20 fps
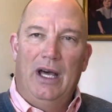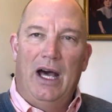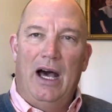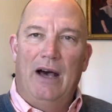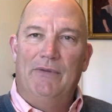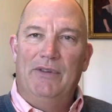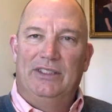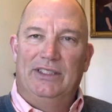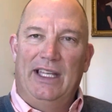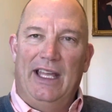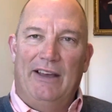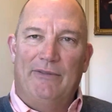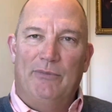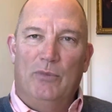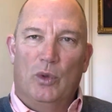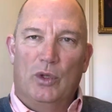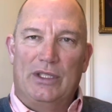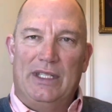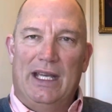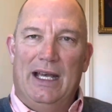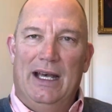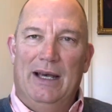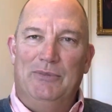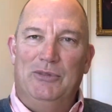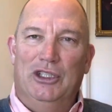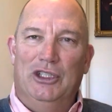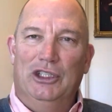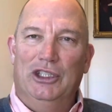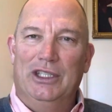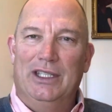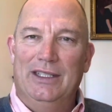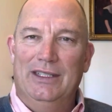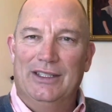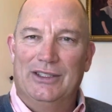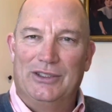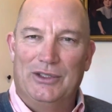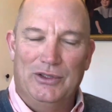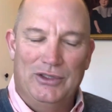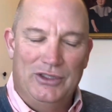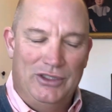obviously have more time to look at
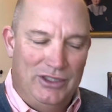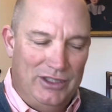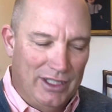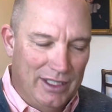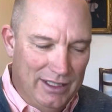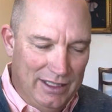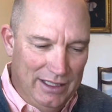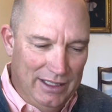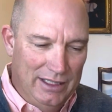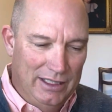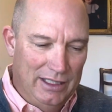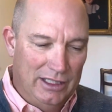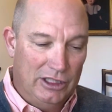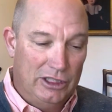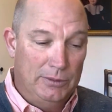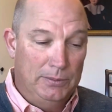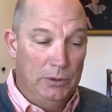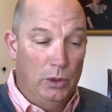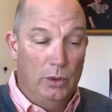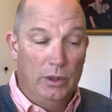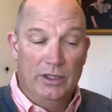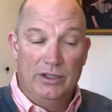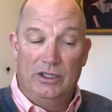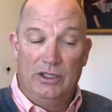this on Sunday and explore it.